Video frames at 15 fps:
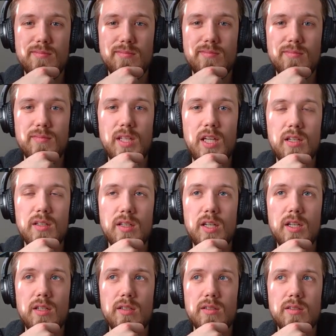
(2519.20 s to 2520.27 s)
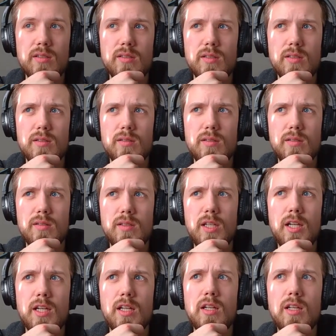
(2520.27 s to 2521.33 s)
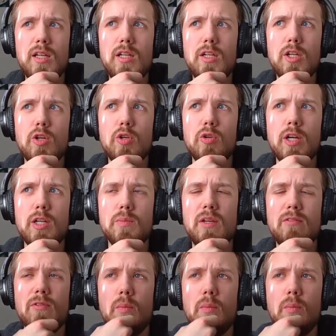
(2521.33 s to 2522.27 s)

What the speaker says: yeah, and you know, correct me if I'm